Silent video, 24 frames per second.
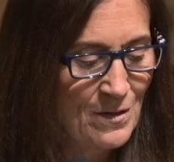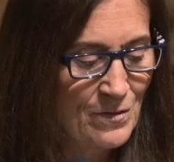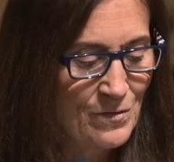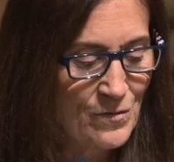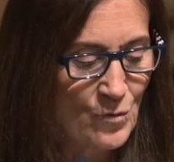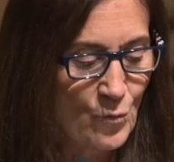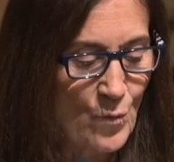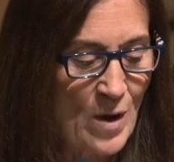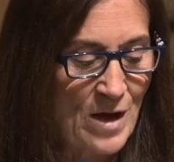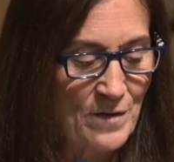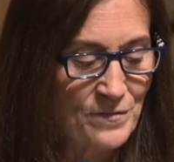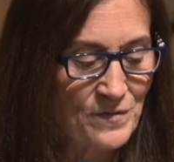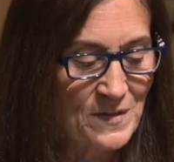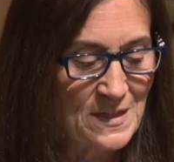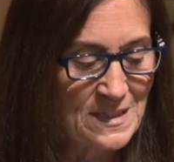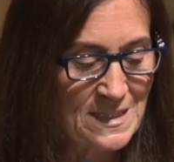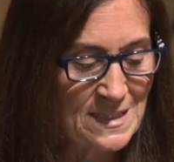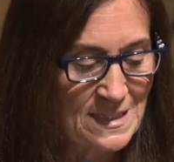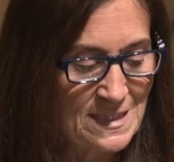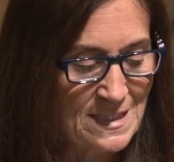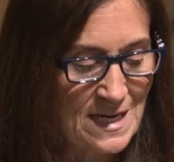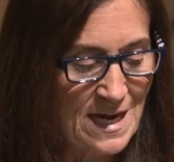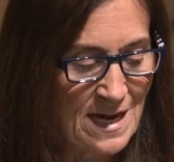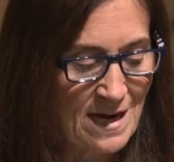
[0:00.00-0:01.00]
throughout the
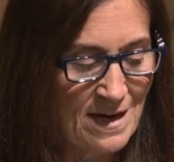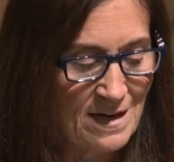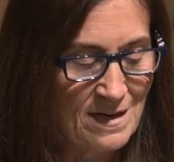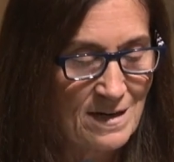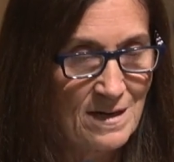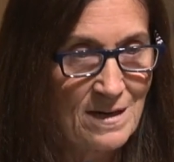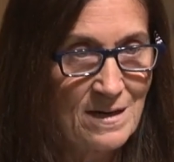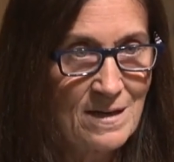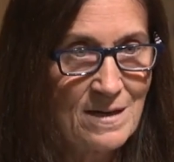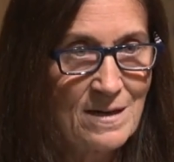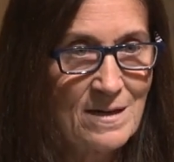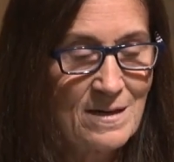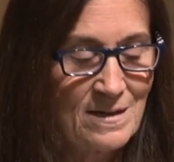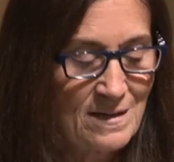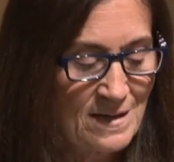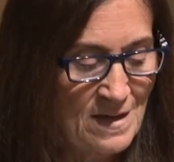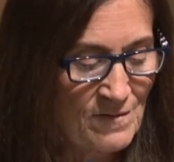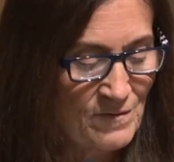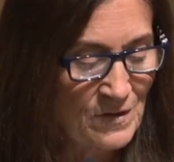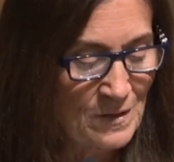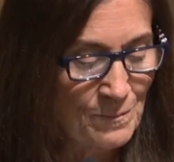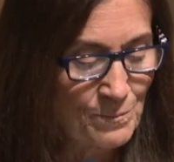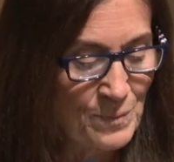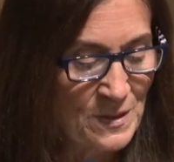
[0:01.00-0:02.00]
state,
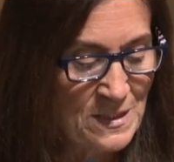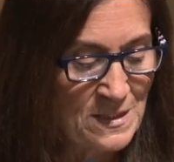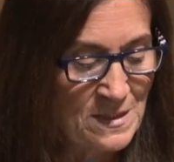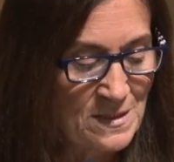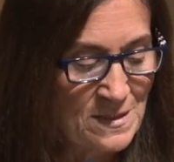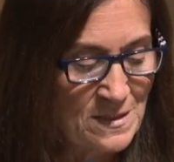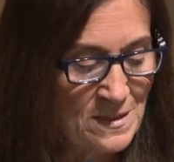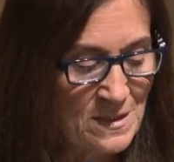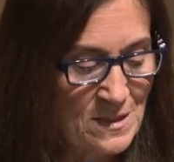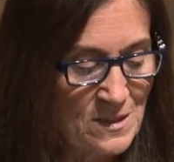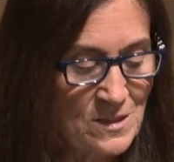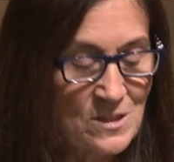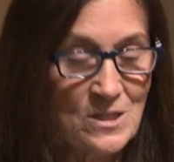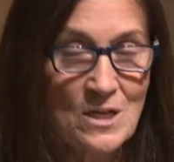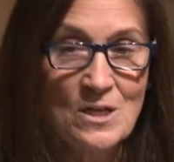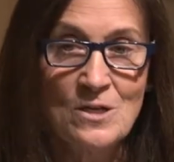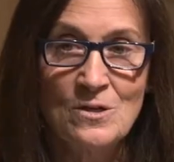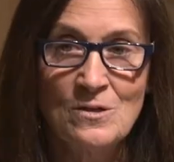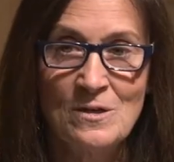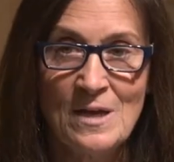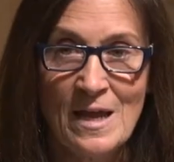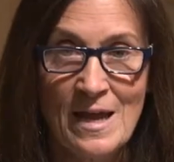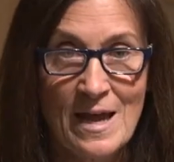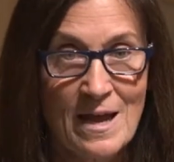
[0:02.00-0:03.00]
giving businesses
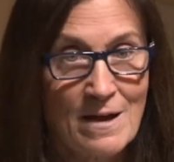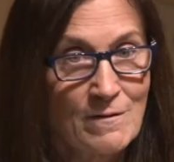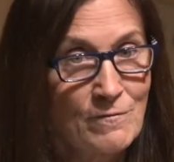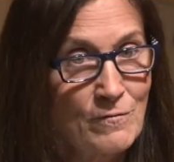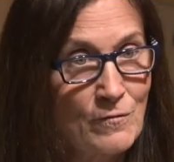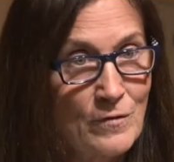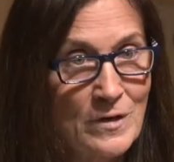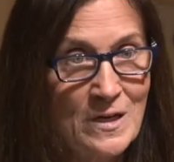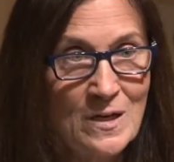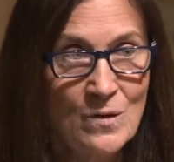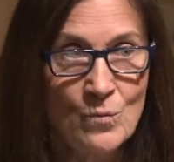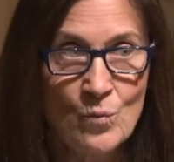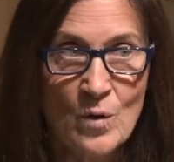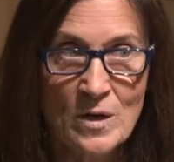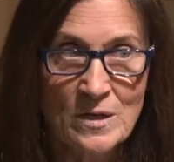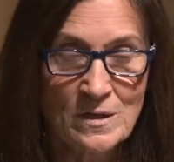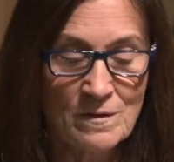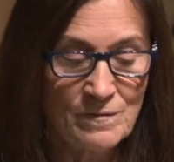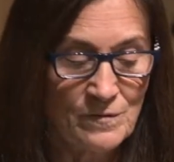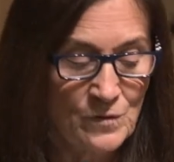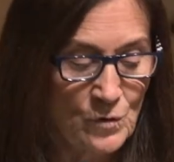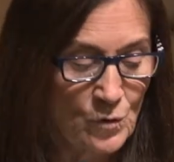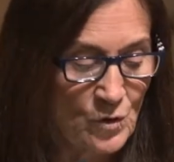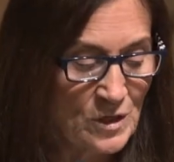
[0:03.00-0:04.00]
in every one
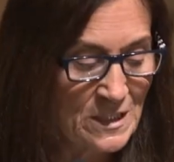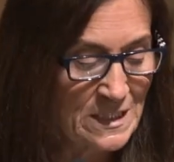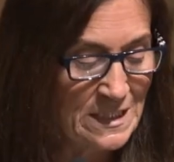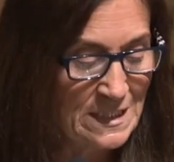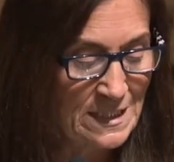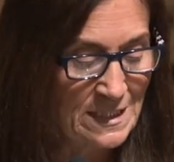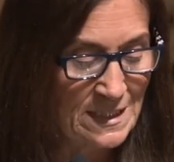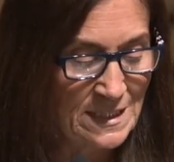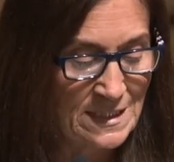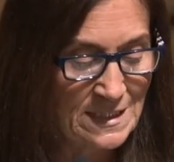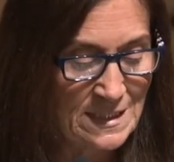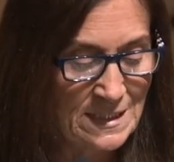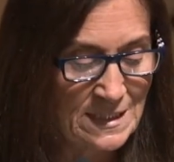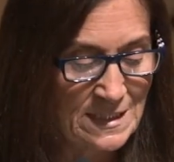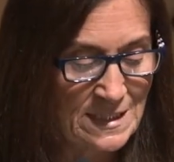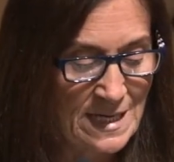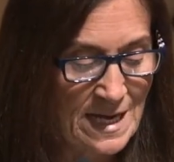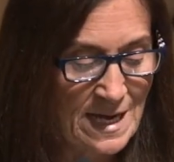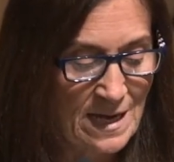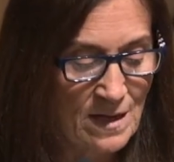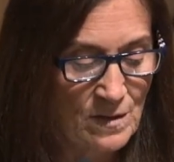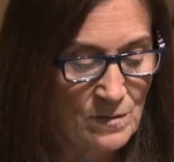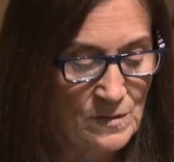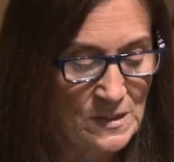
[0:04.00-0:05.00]
of your cities and
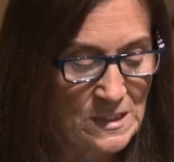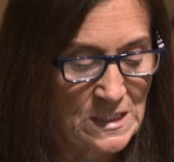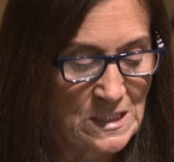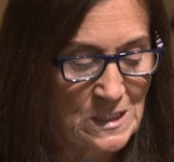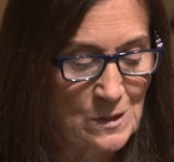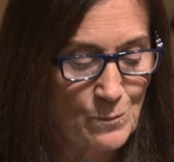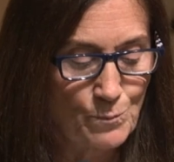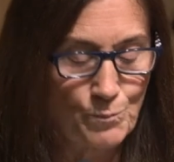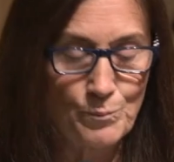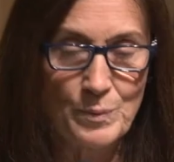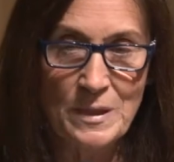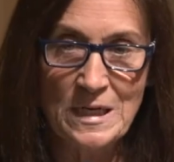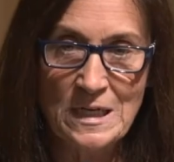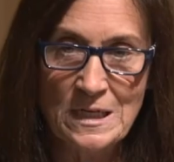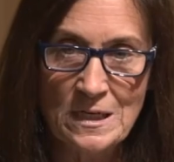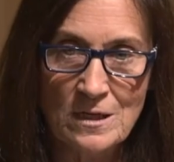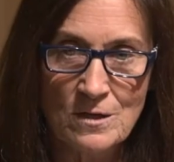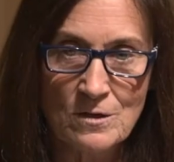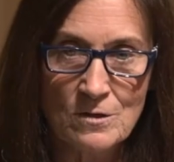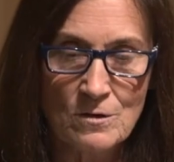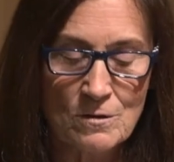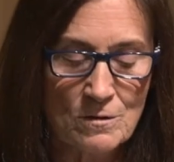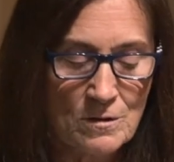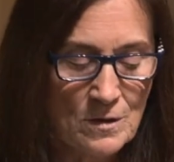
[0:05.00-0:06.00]
towns
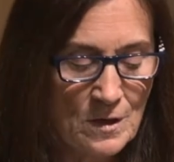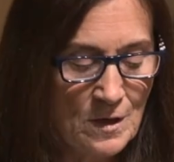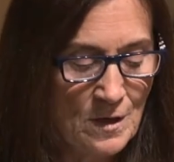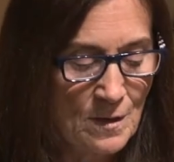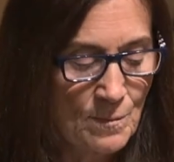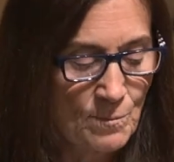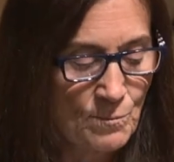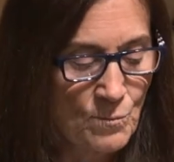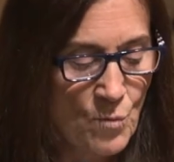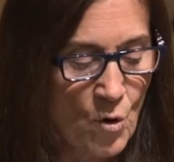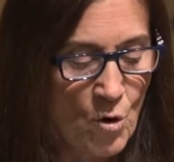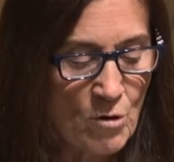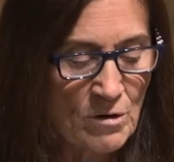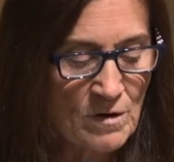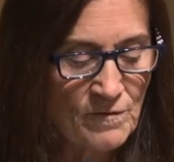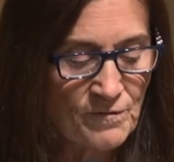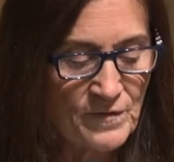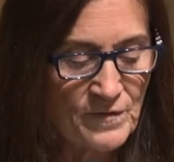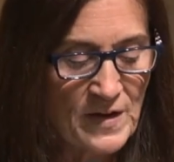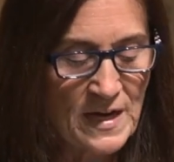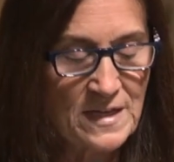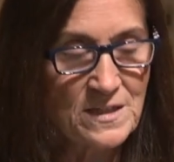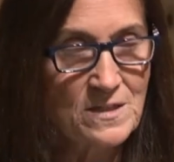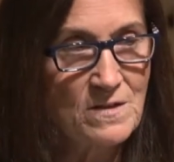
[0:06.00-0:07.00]
speedier, more
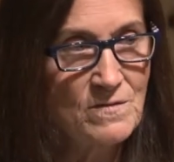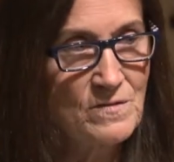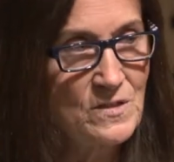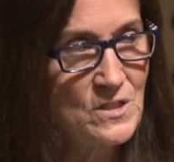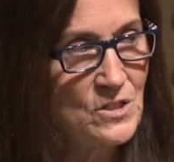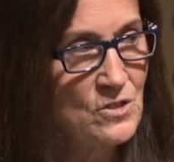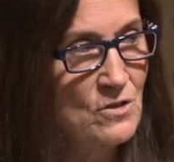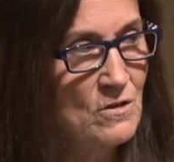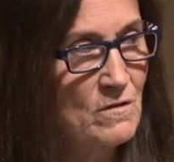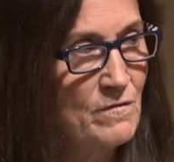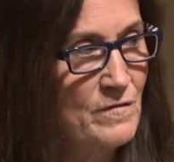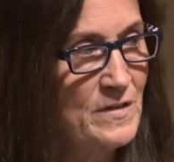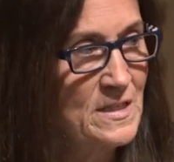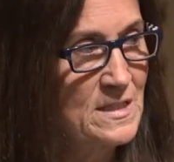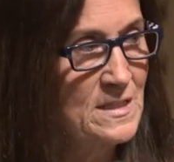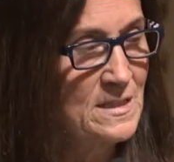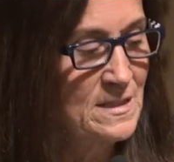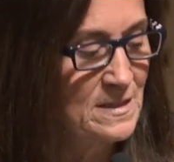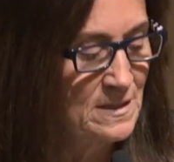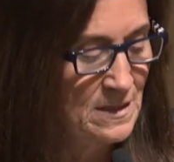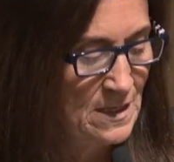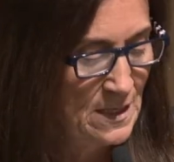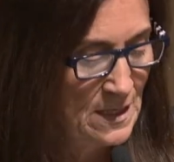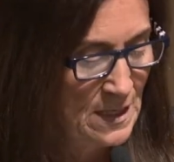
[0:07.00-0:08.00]
effective
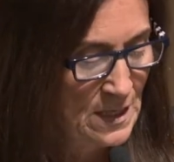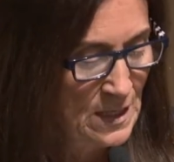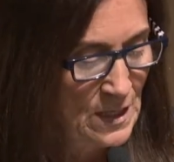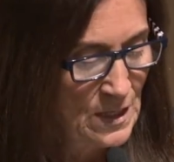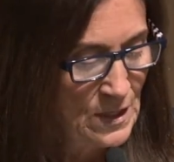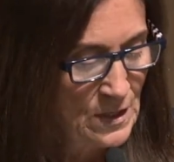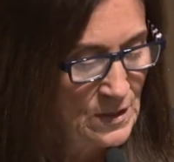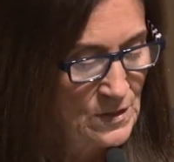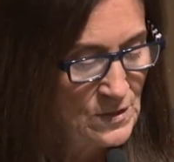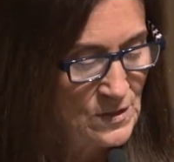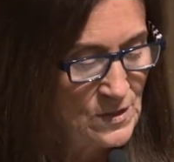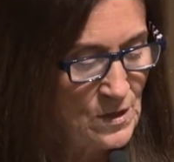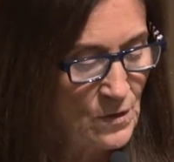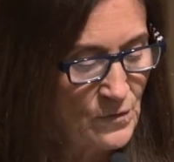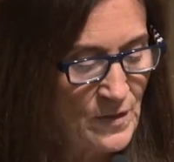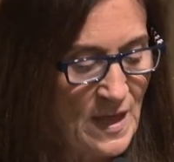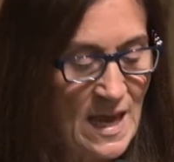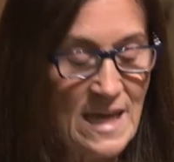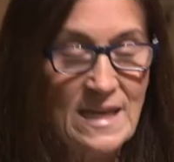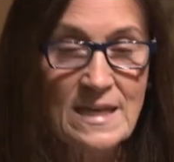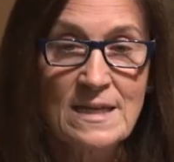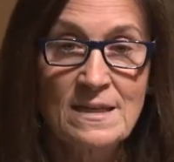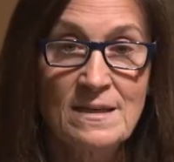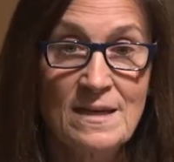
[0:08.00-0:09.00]
service so
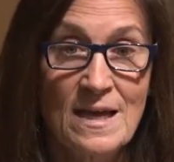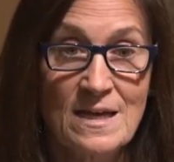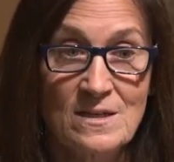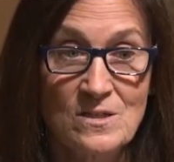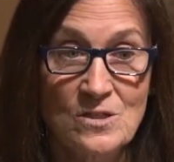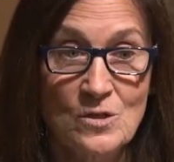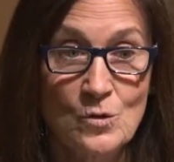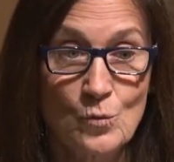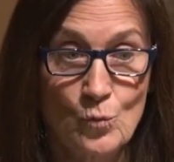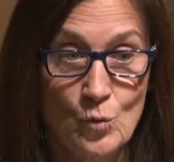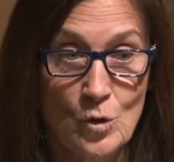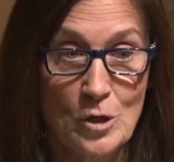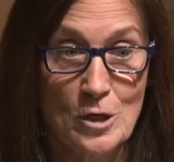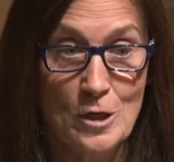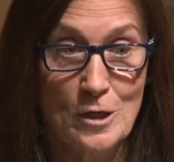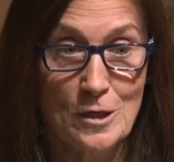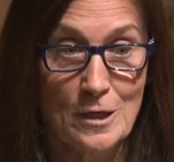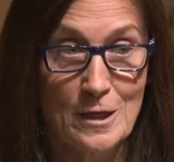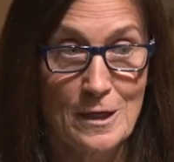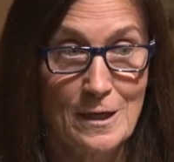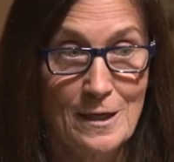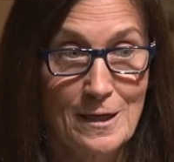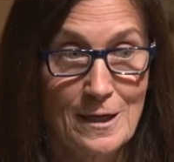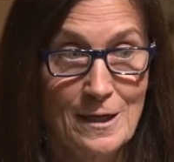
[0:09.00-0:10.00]
they can get to
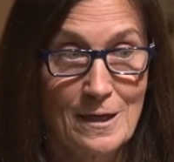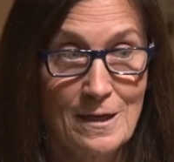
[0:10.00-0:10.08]
work